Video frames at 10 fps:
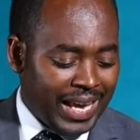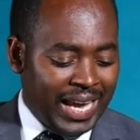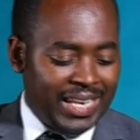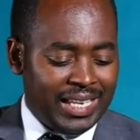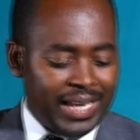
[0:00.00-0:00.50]

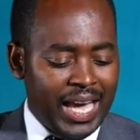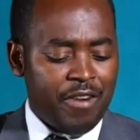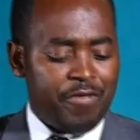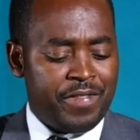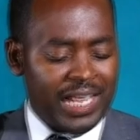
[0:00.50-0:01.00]
and
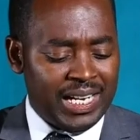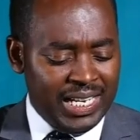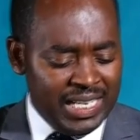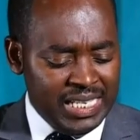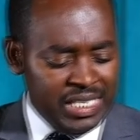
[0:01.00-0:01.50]
gave their
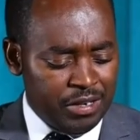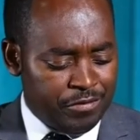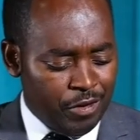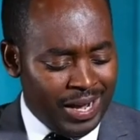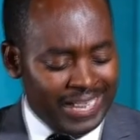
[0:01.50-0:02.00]

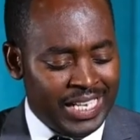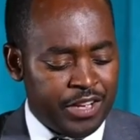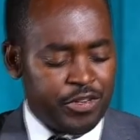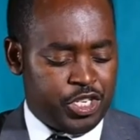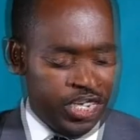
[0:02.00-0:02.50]
land for an
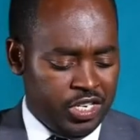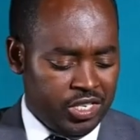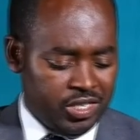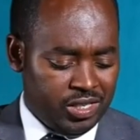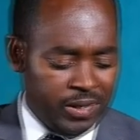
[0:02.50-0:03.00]

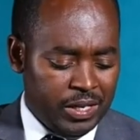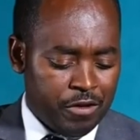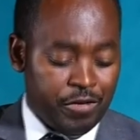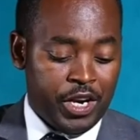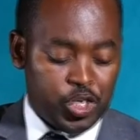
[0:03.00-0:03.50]
inheritance,
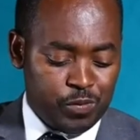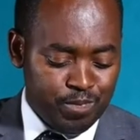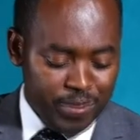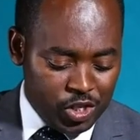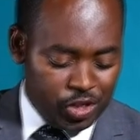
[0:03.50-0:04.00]
for his
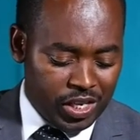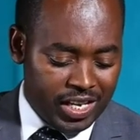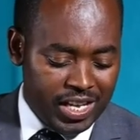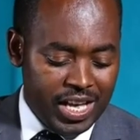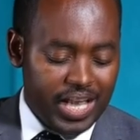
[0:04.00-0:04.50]

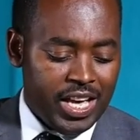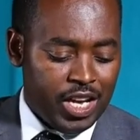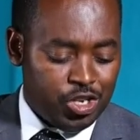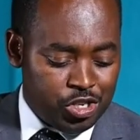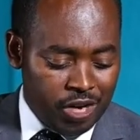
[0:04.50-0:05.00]
mercy
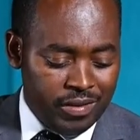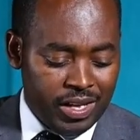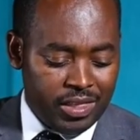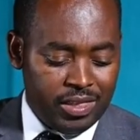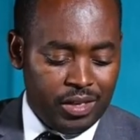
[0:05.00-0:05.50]

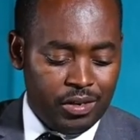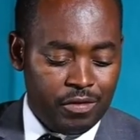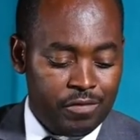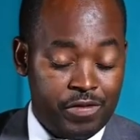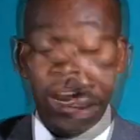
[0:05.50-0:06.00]
endureth
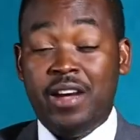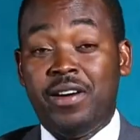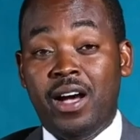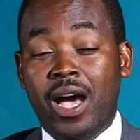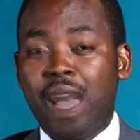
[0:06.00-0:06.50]

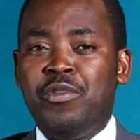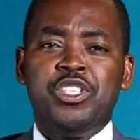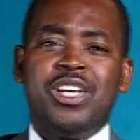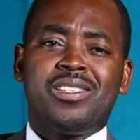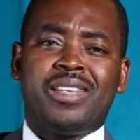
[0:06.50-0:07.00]
forever.
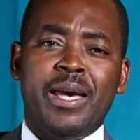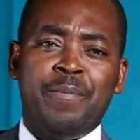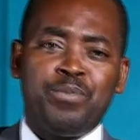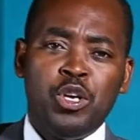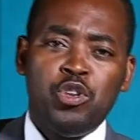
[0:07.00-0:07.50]
We just
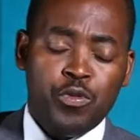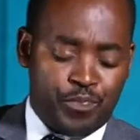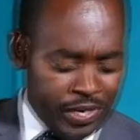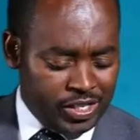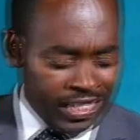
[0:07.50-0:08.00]
came to
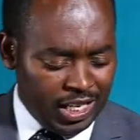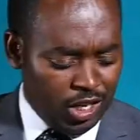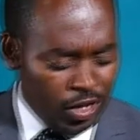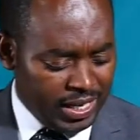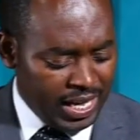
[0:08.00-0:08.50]
praise the
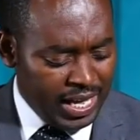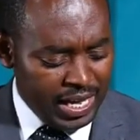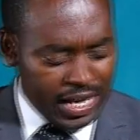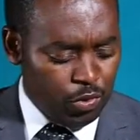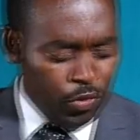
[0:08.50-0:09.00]
Lord,
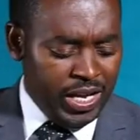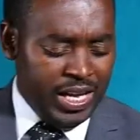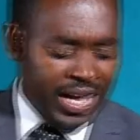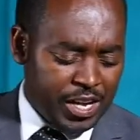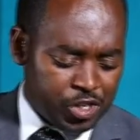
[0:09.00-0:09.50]
and
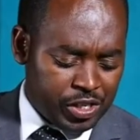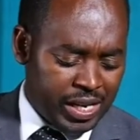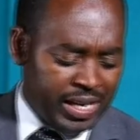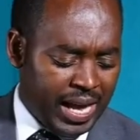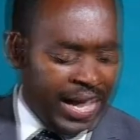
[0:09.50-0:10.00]
we are
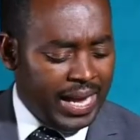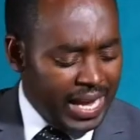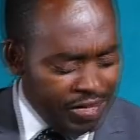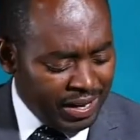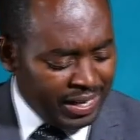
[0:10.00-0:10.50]
saying,
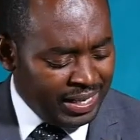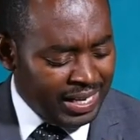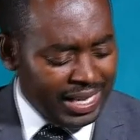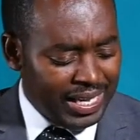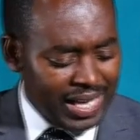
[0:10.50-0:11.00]

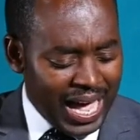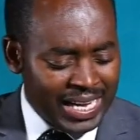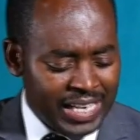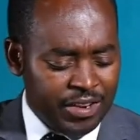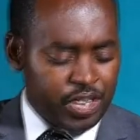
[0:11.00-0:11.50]
even
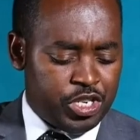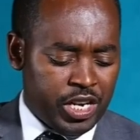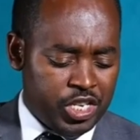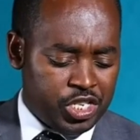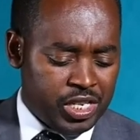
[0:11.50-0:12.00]
an
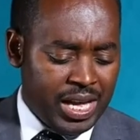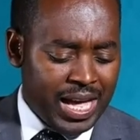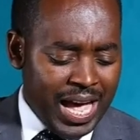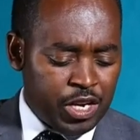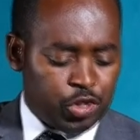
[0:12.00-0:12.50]
heritage
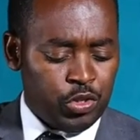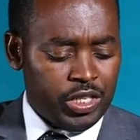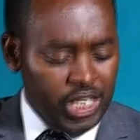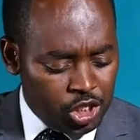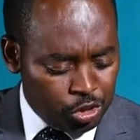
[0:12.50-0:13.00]
unto
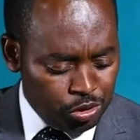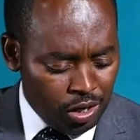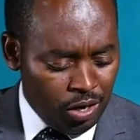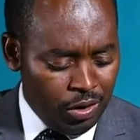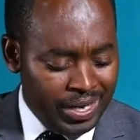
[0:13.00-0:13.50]

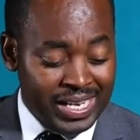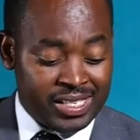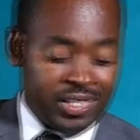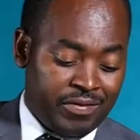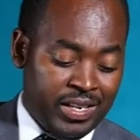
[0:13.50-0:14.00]
Israel,
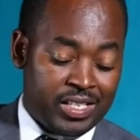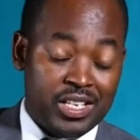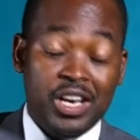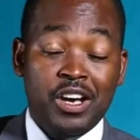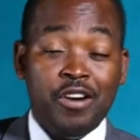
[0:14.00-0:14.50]
his
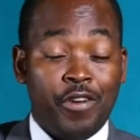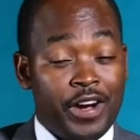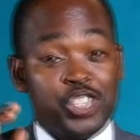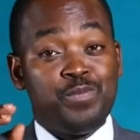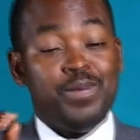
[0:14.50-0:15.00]
servant,
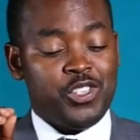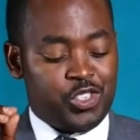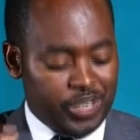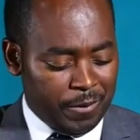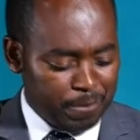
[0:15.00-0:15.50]
for his
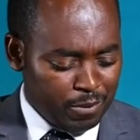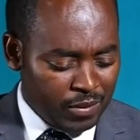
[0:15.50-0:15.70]
mercy